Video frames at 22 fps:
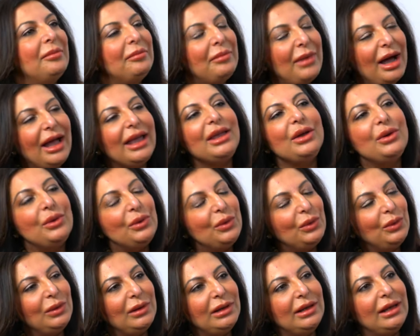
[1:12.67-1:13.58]
My
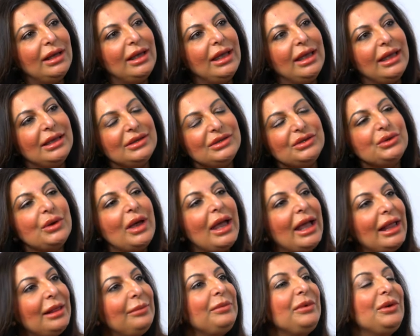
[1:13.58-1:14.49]
goal is to
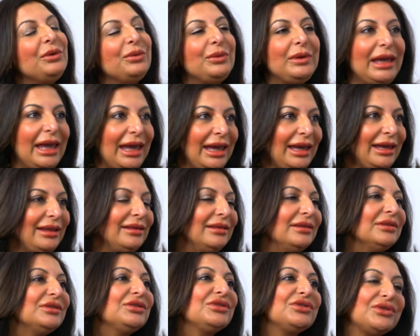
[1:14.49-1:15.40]
help you
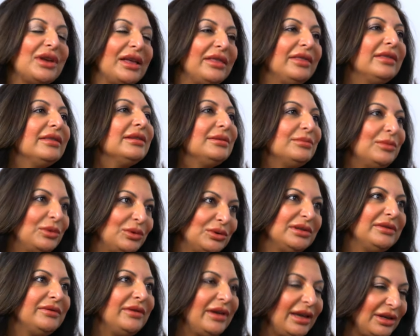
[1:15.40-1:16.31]
gain the strength and
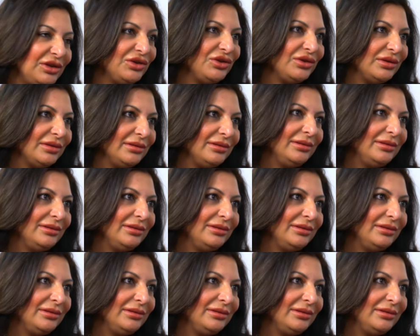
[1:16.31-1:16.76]
motivation